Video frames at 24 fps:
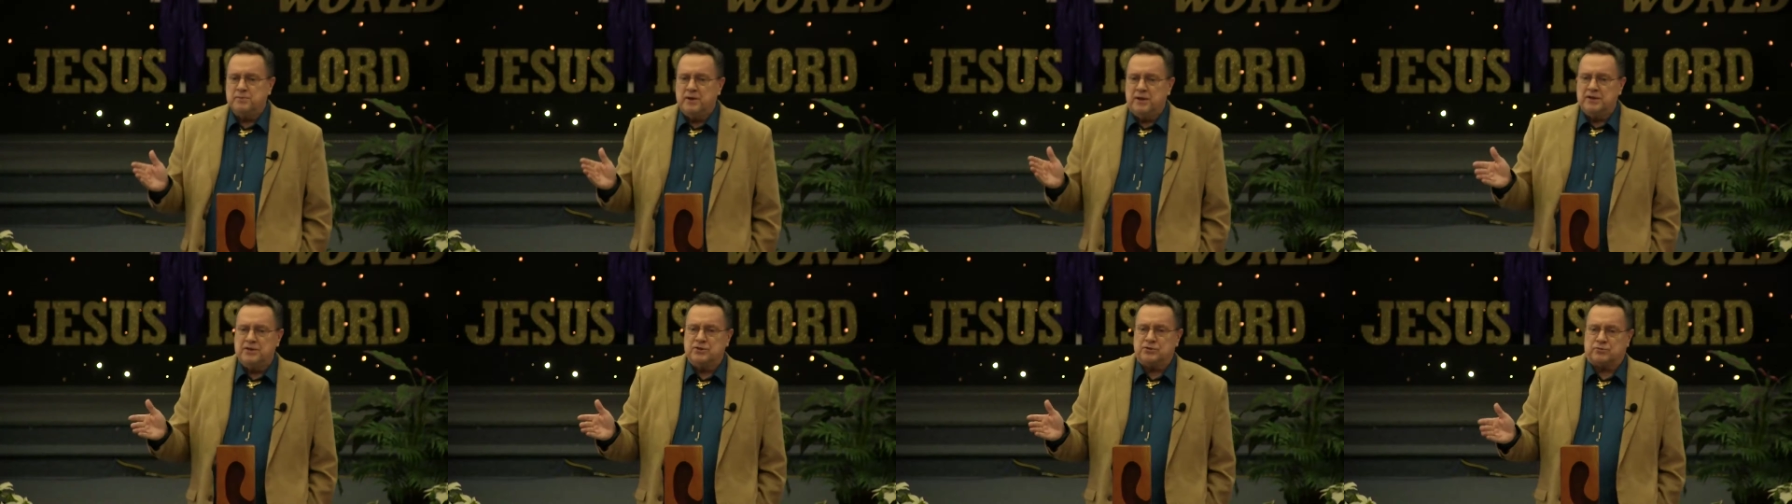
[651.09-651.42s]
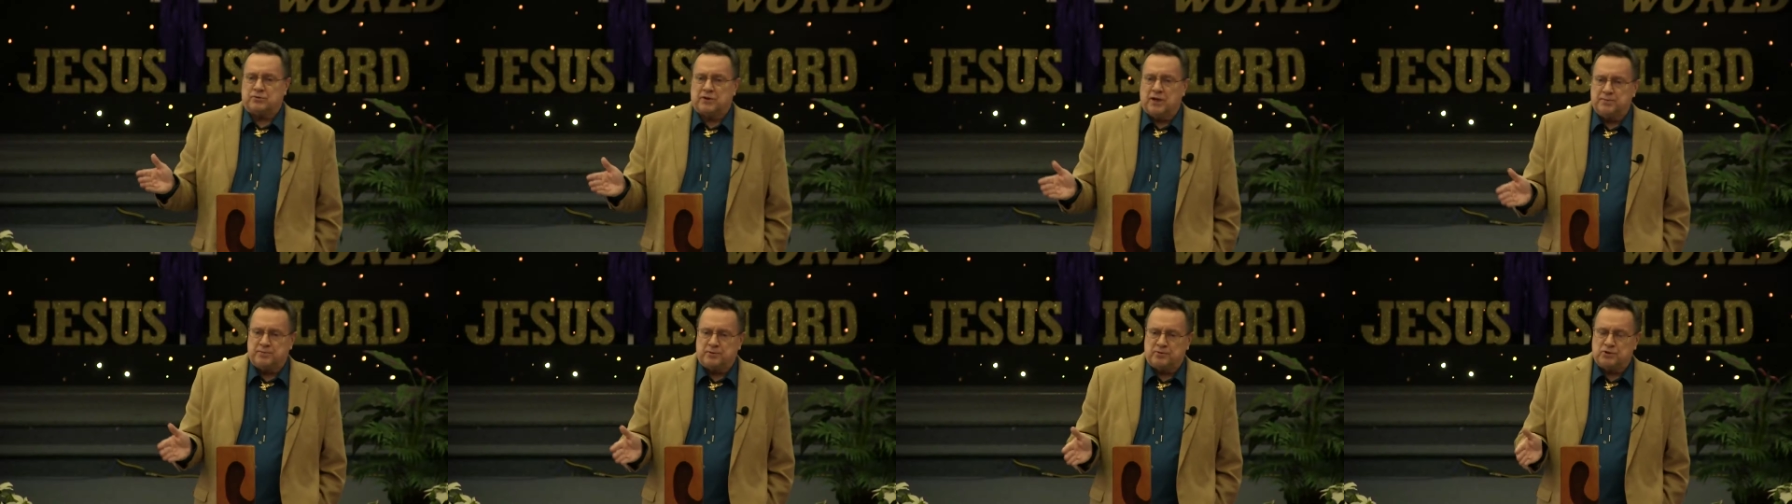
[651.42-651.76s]
many
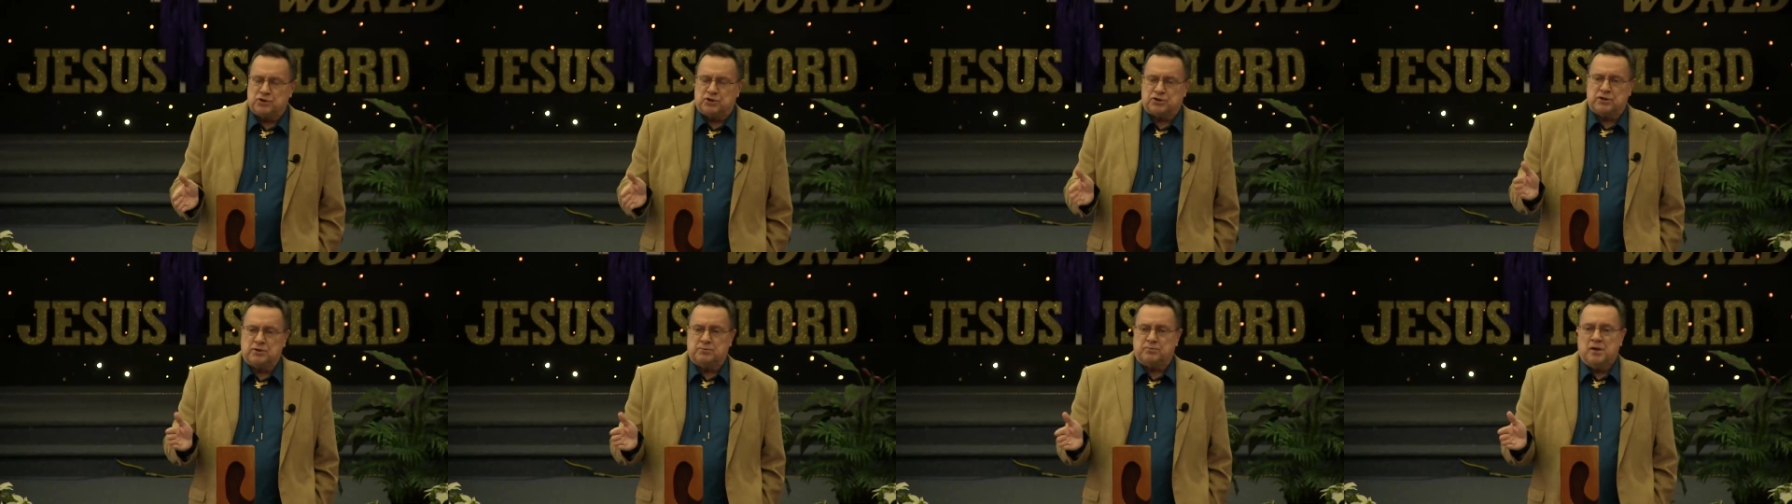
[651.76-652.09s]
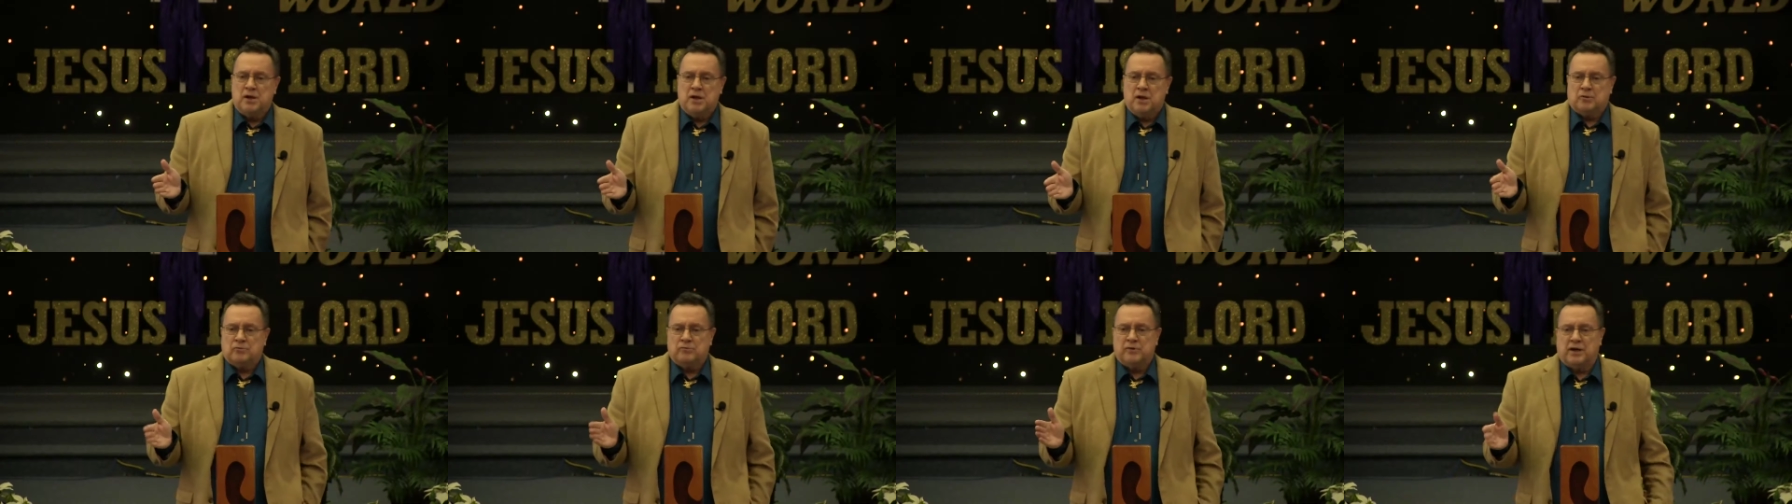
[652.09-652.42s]
stripes and
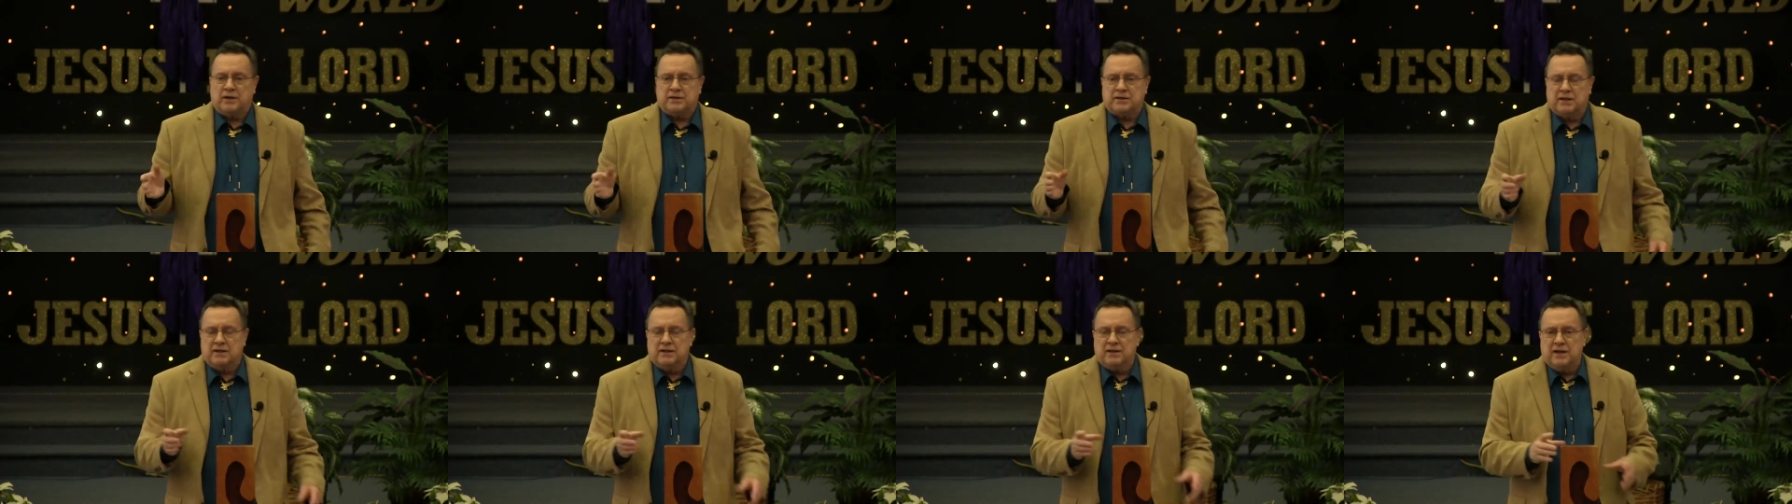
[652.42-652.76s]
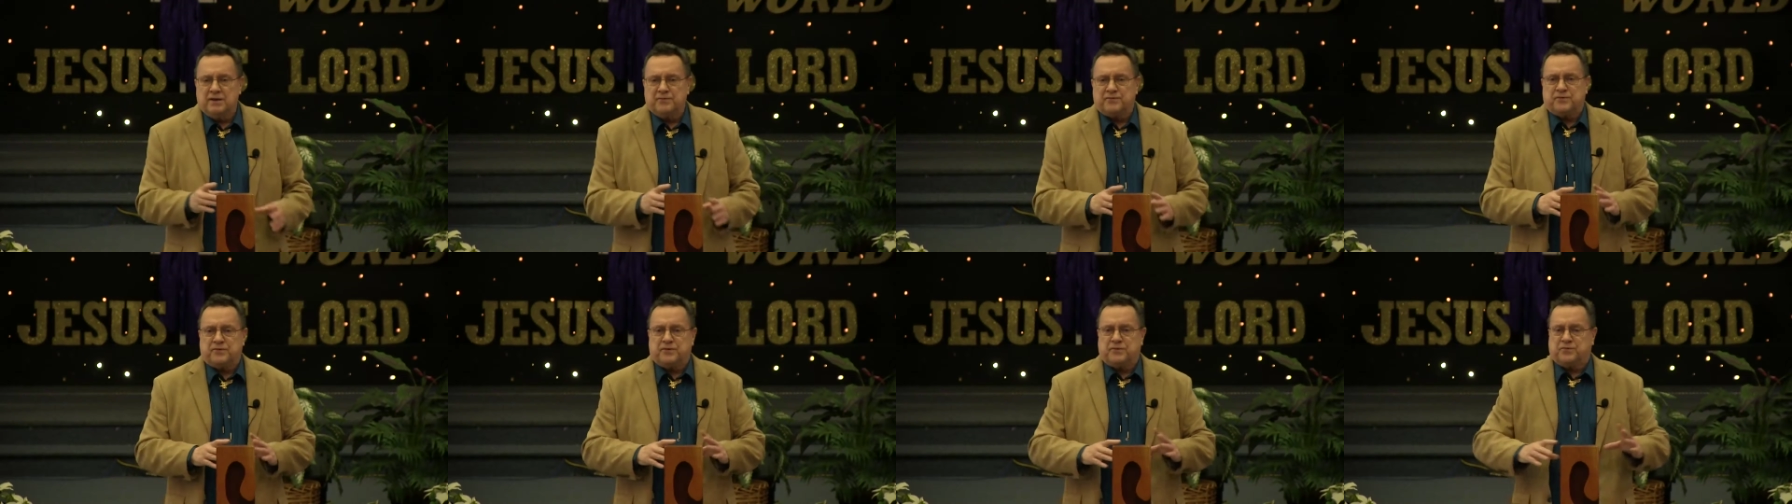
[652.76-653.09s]
shipwrecked and
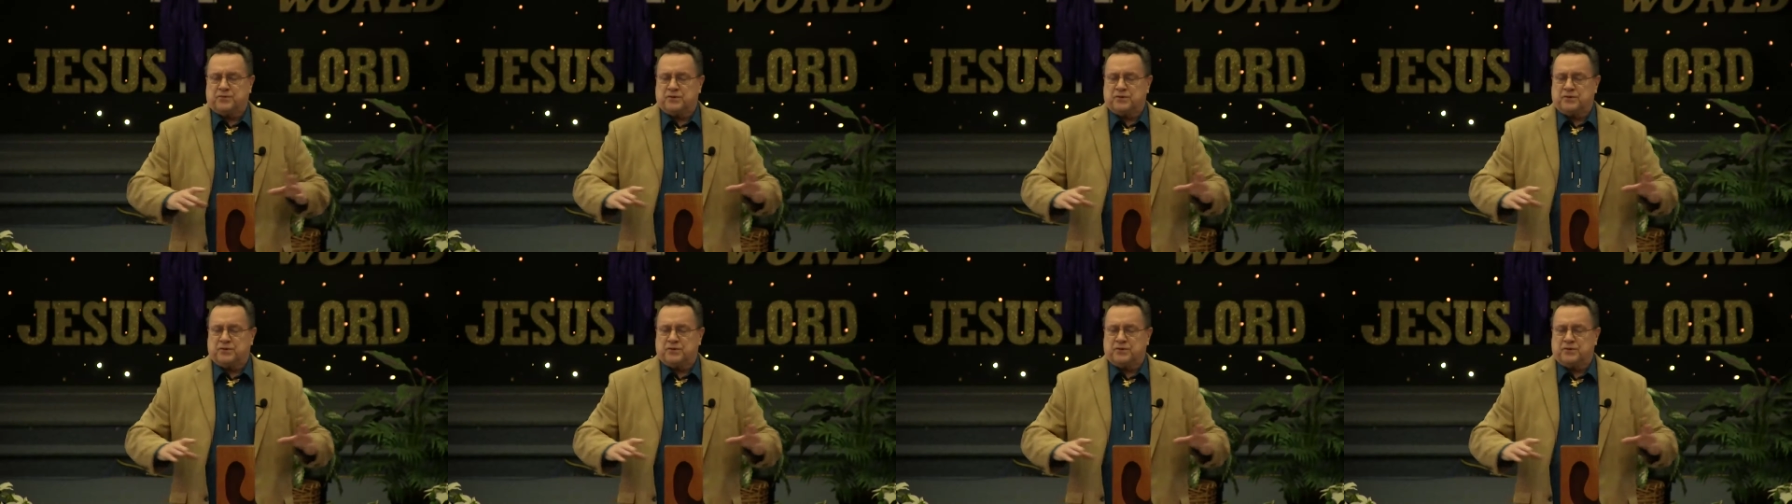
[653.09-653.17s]
left